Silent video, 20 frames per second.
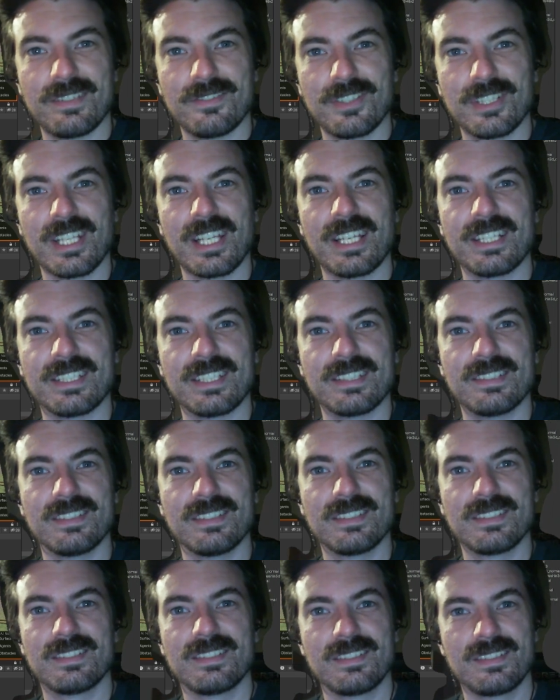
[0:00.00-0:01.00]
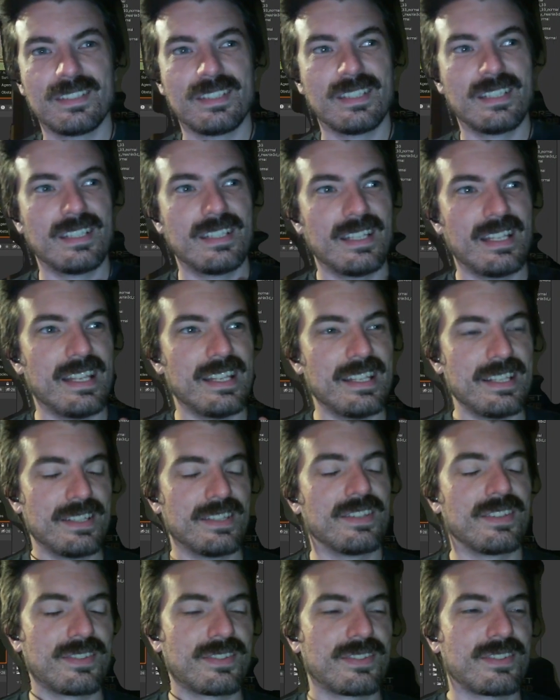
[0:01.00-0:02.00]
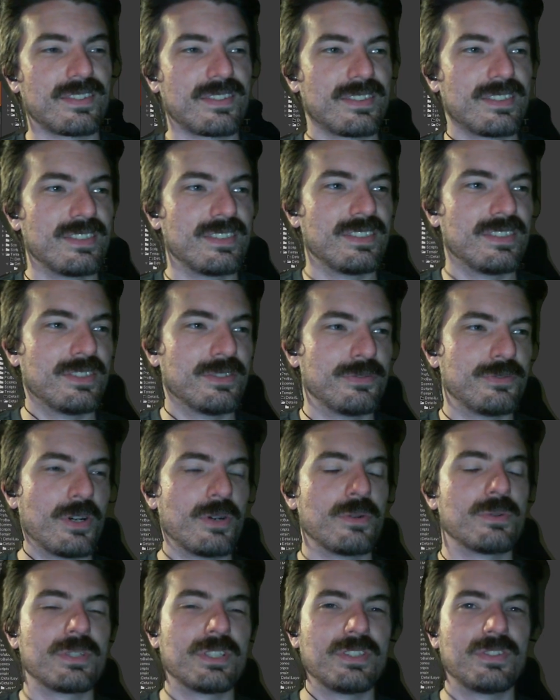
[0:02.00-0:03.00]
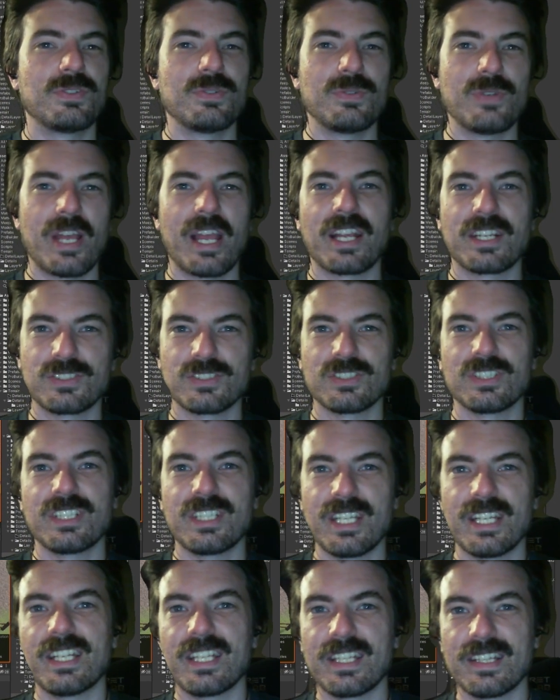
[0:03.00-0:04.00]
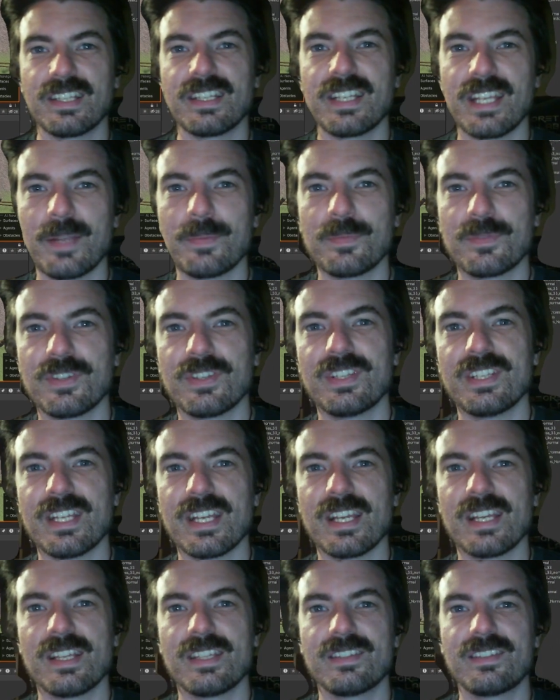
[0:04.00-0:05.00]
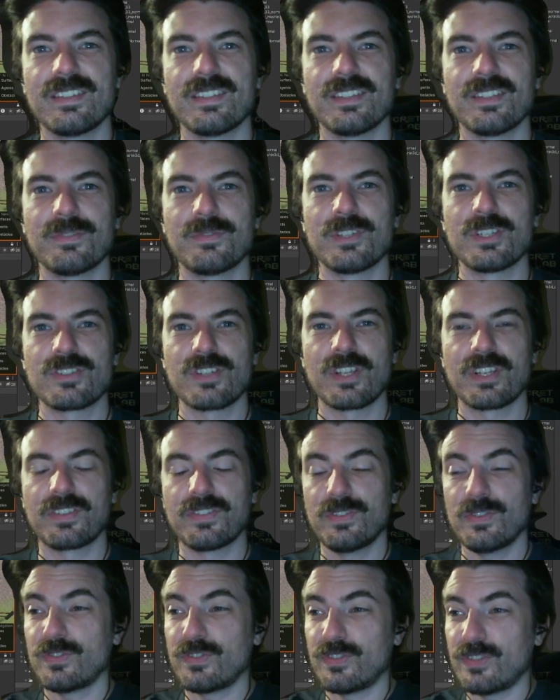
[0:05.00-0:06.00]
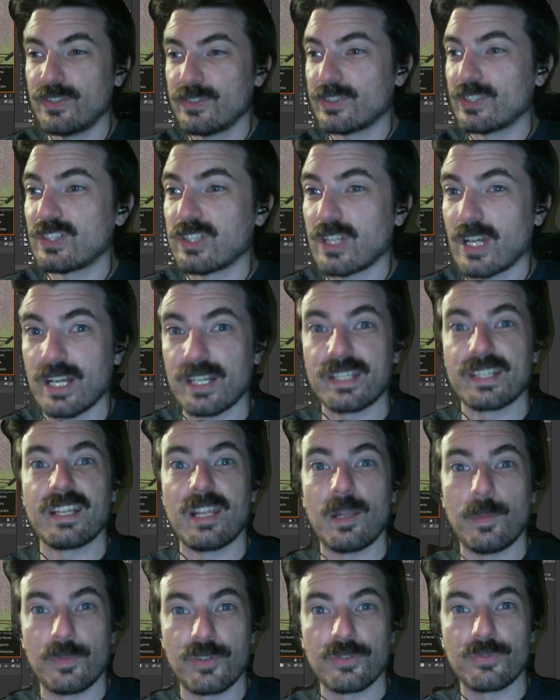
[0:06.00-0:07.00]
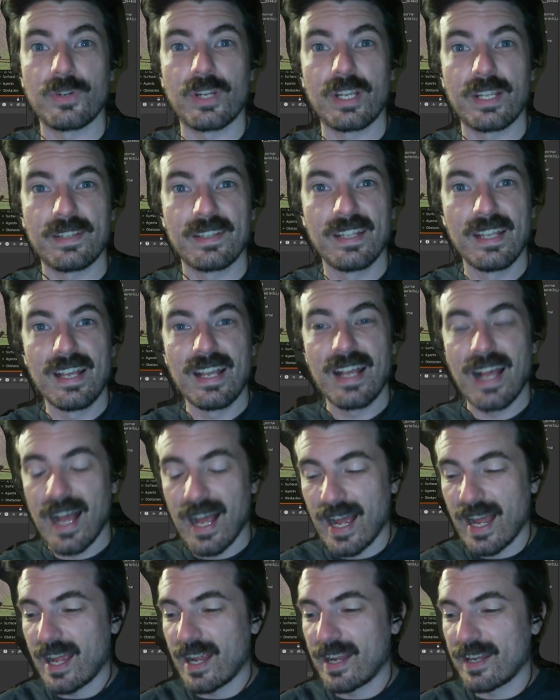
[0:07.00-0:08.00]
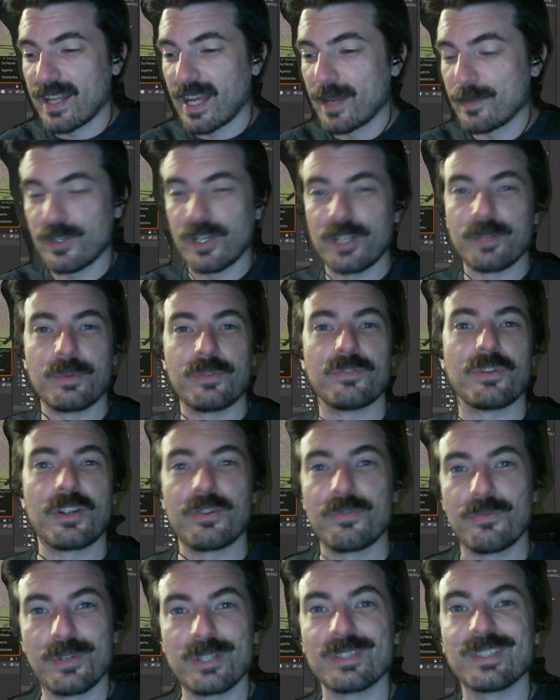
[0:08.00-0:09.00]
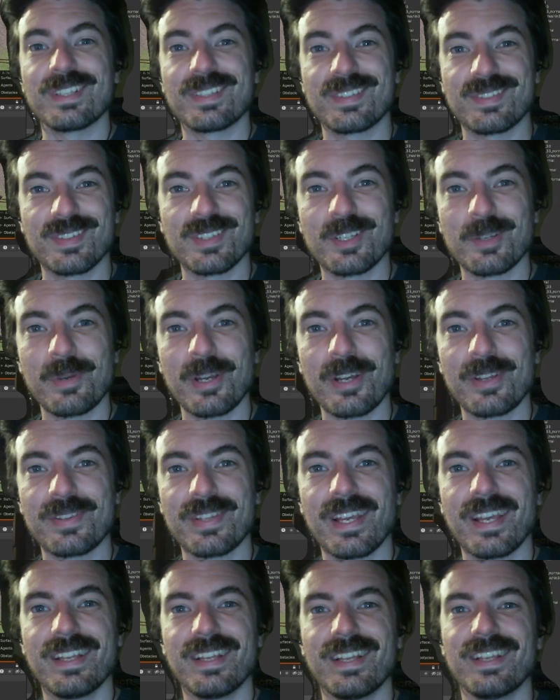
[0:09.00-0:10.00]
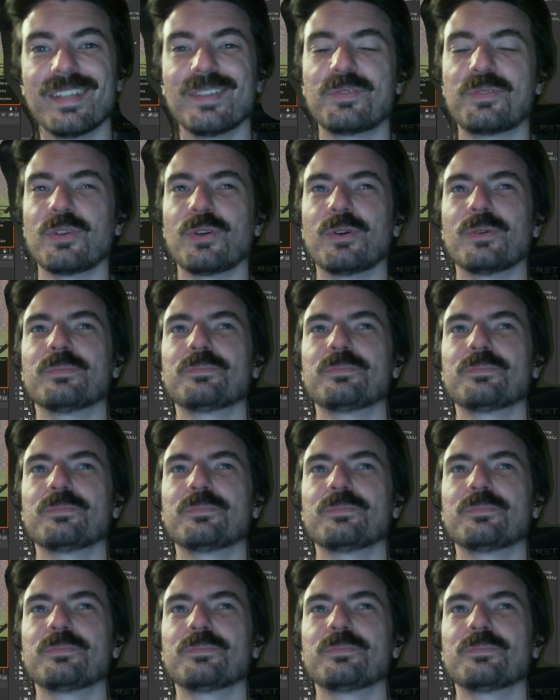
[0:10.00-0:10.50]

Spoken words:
related is devoted to actually getting the game to the finish line, because there's still a lot of game to write. I'm trying to be very realistic about that. So